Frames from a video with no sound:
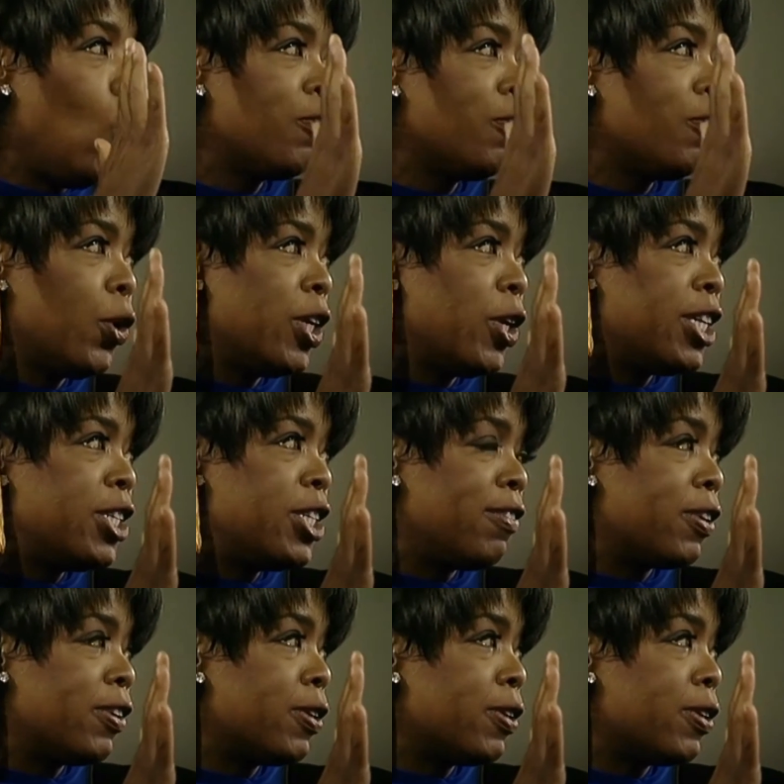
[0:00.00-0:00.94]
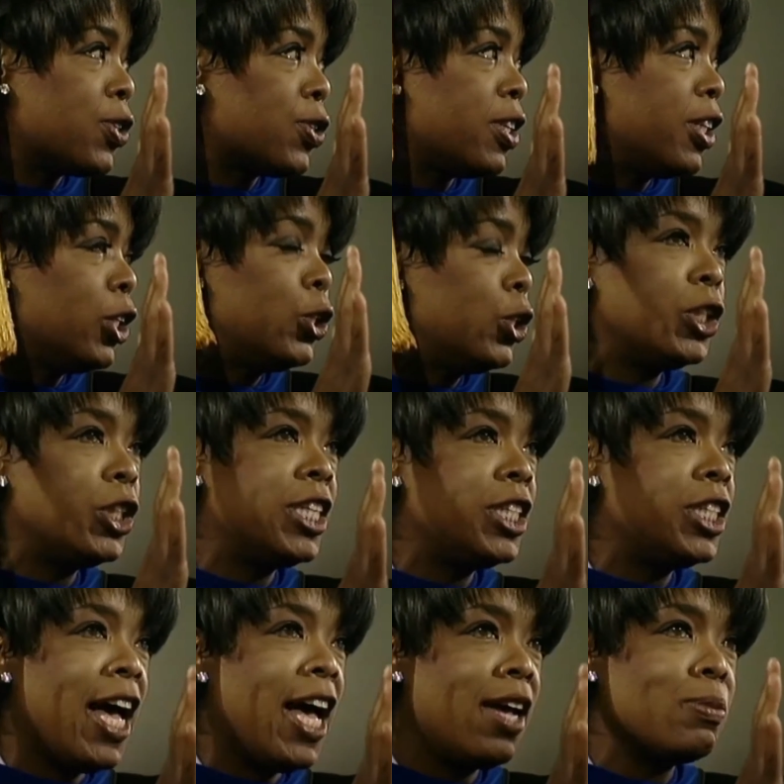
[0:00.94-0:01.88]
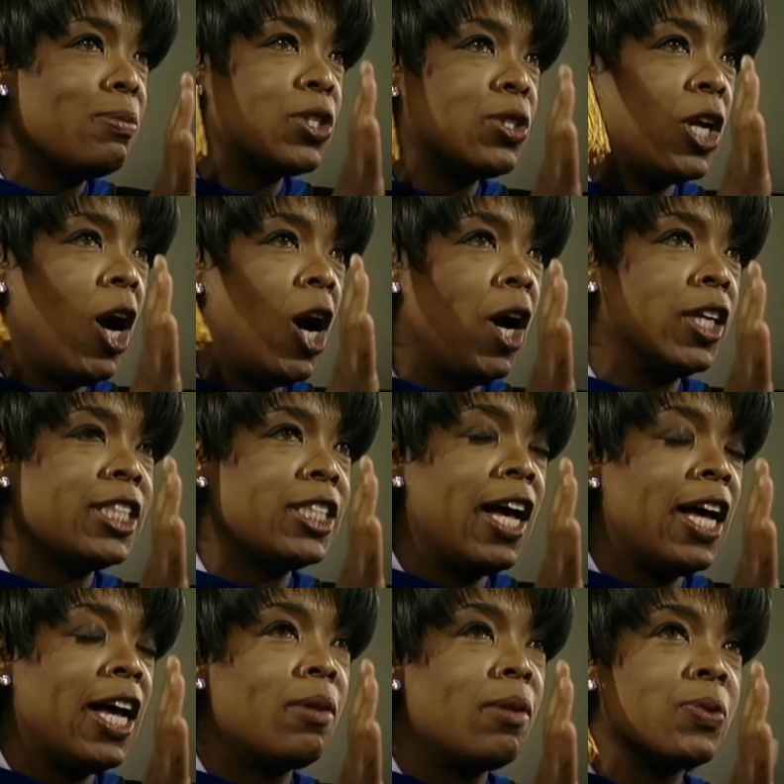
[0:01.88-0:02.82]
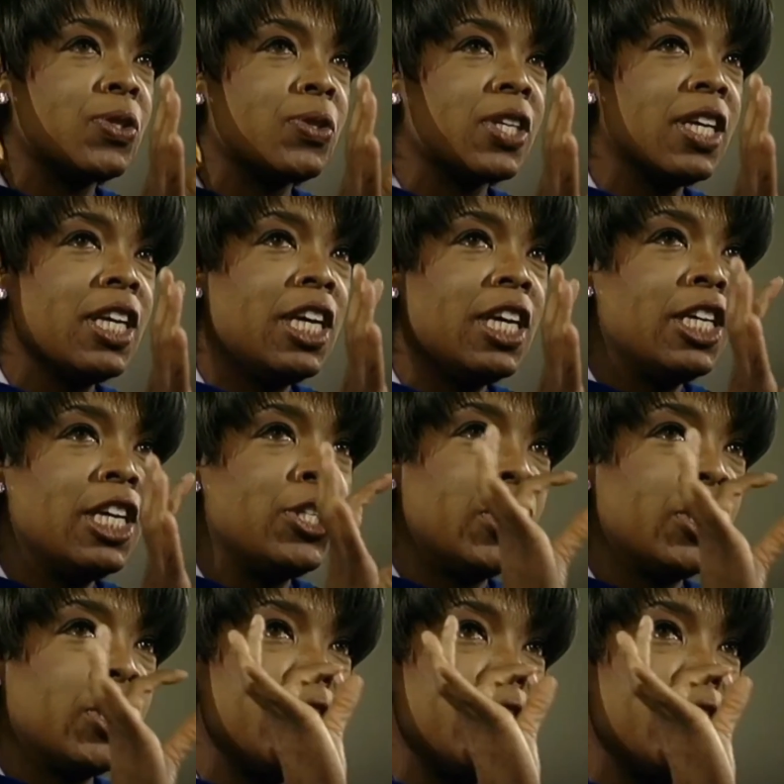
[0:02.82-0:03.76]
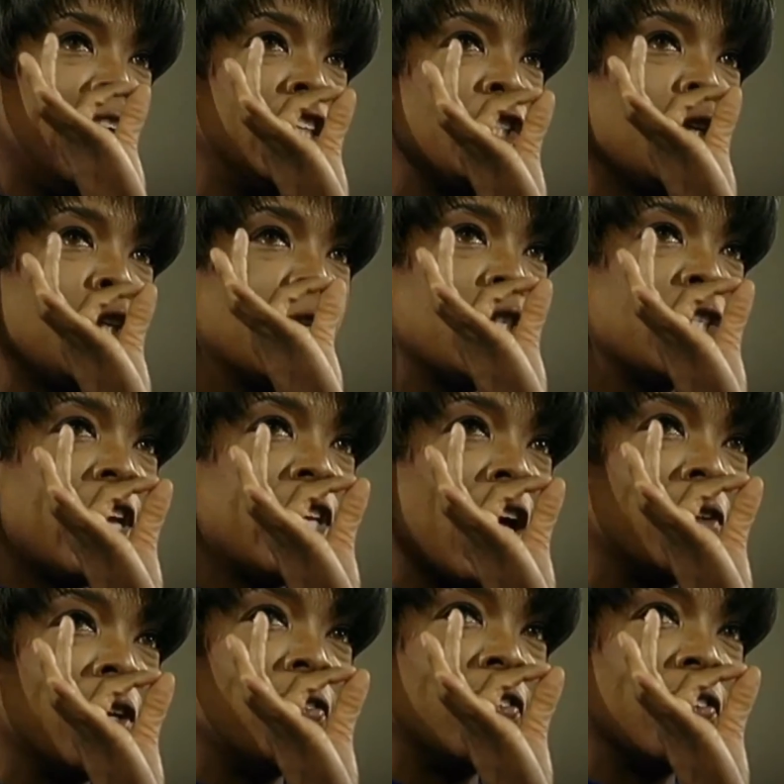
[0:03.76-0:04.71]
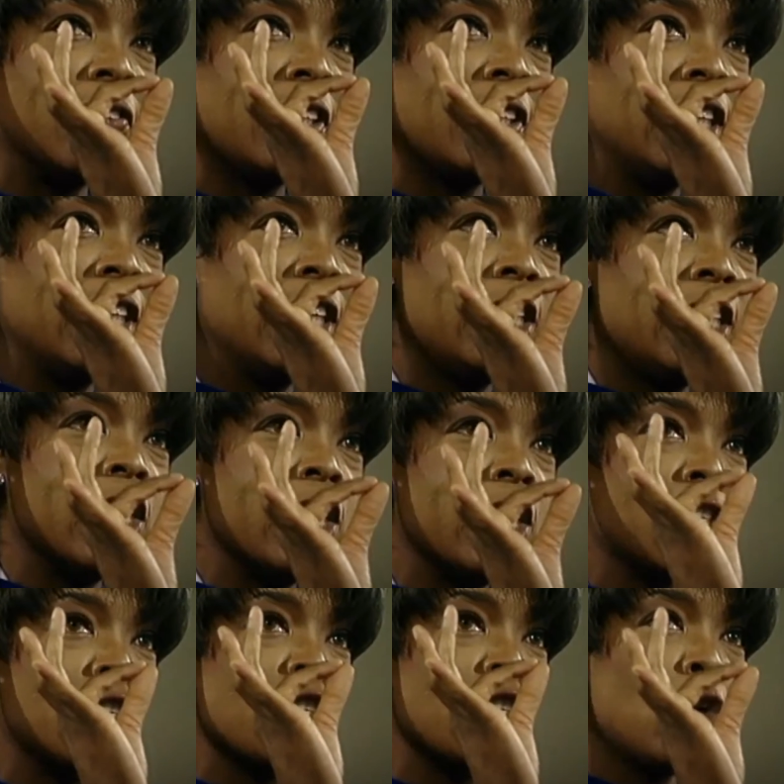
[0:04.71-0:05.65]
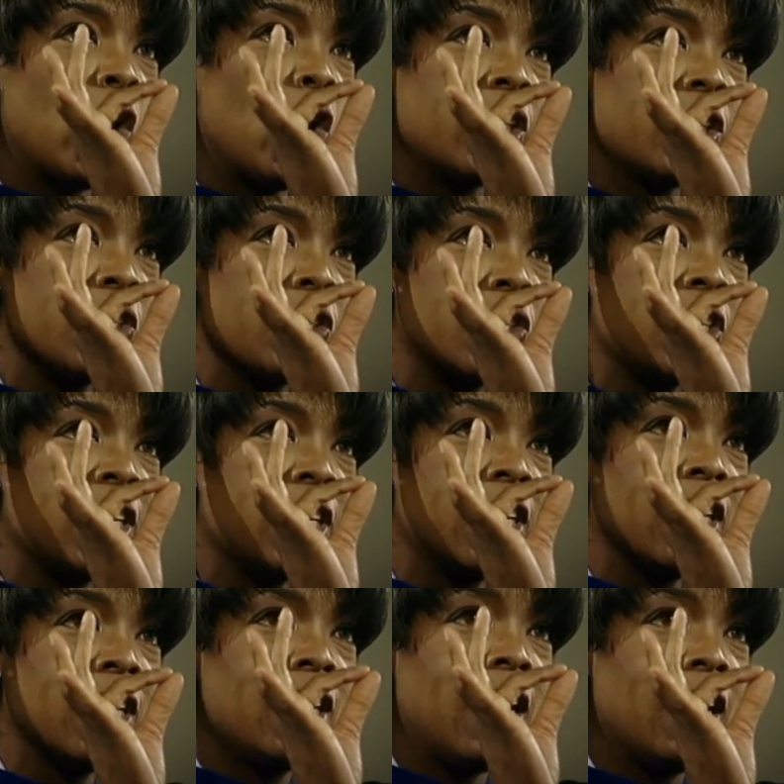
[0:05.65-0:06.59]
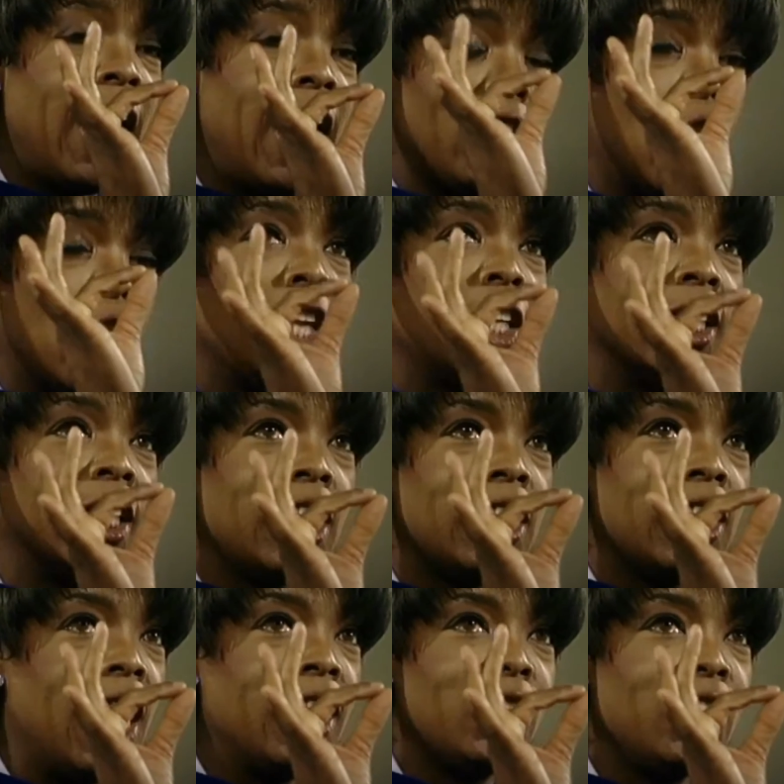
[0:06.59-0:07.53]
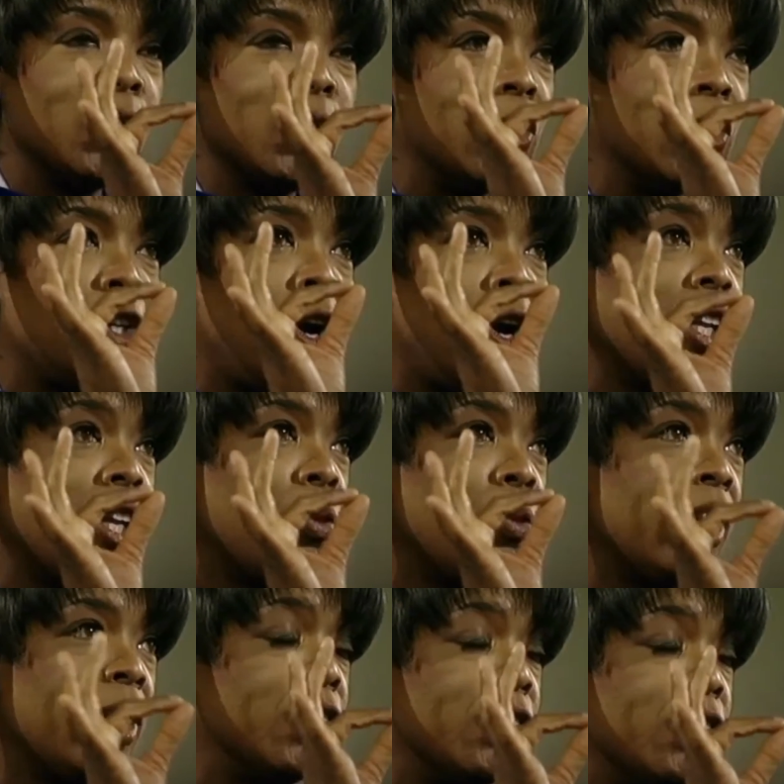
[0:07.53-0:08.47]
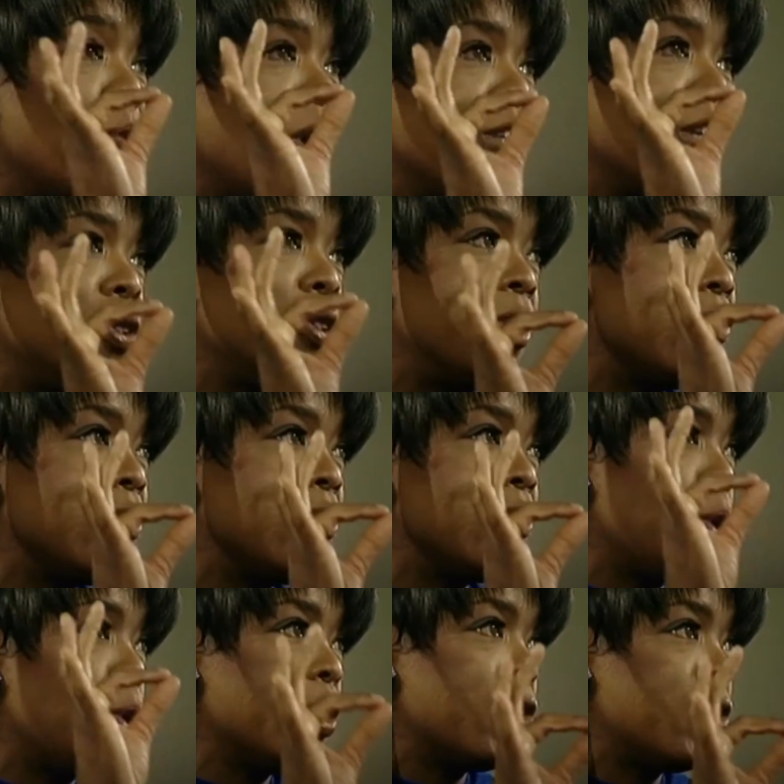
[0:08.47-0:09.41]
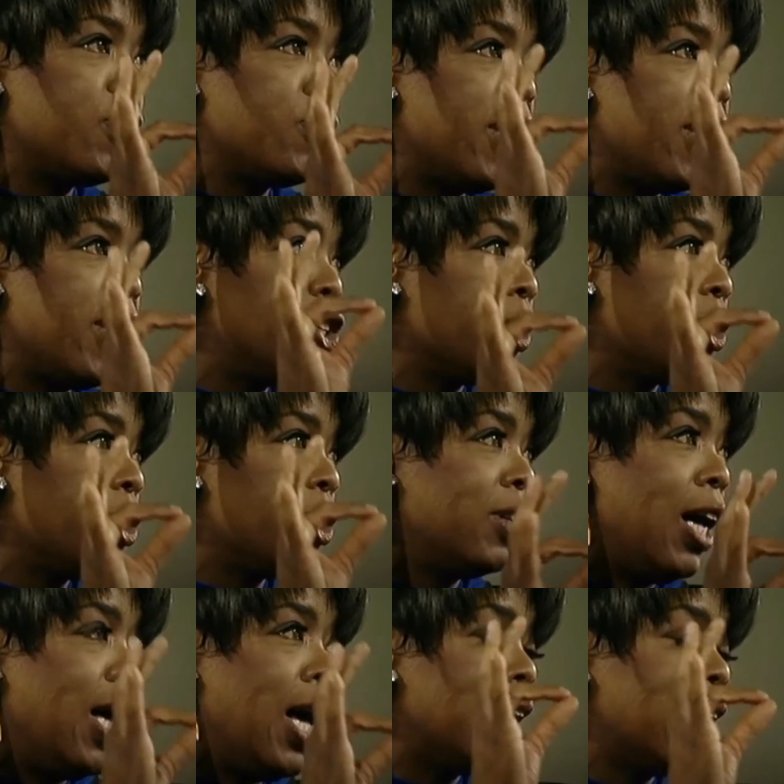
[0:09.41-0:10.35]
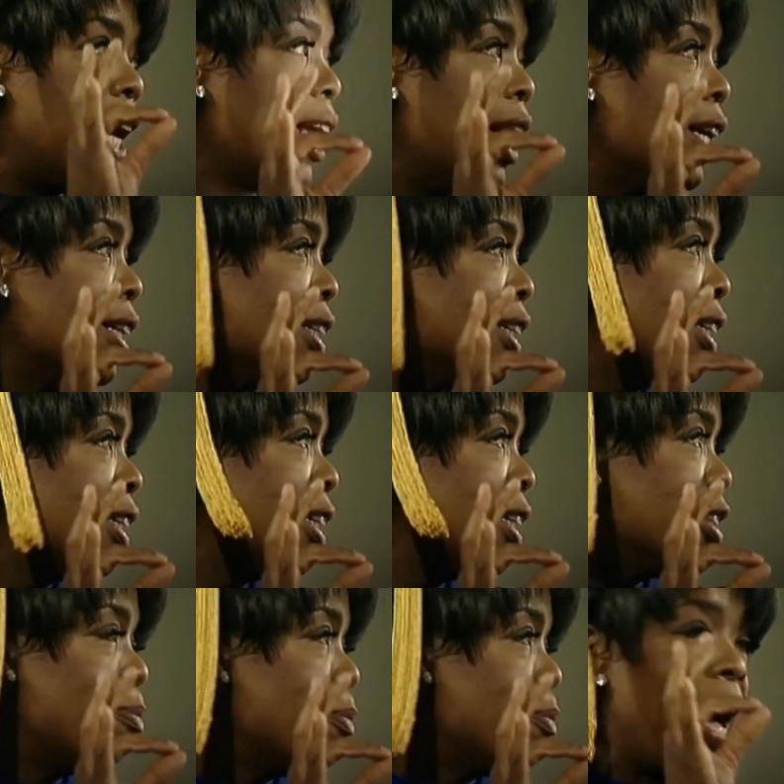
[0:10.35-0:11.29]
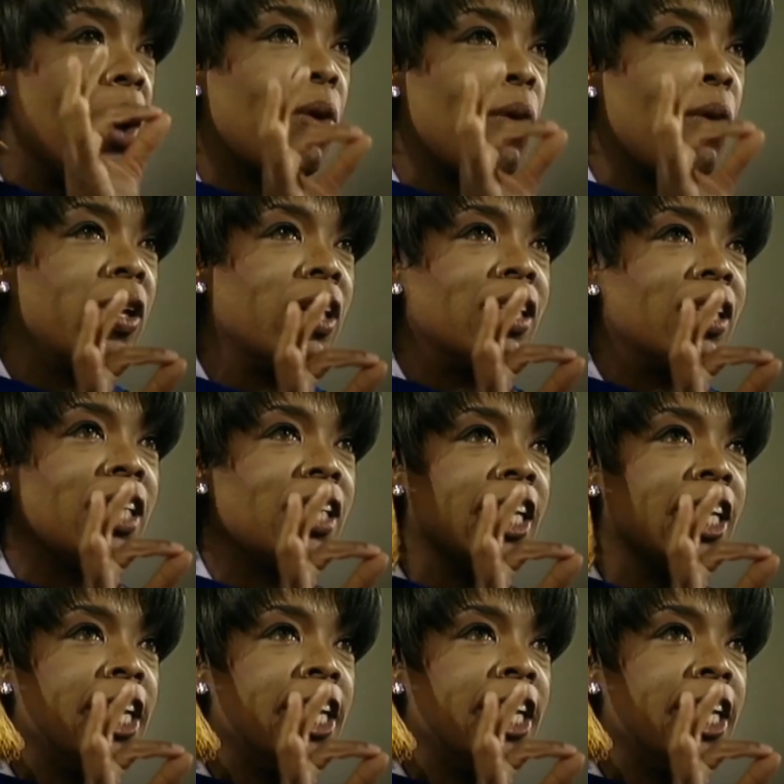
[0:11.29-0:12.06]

all of your endeavors, the good times, the hard times, to connect yourself to the source. I call it God. You can call it whatever you want to, the force, nature, Allah, the power.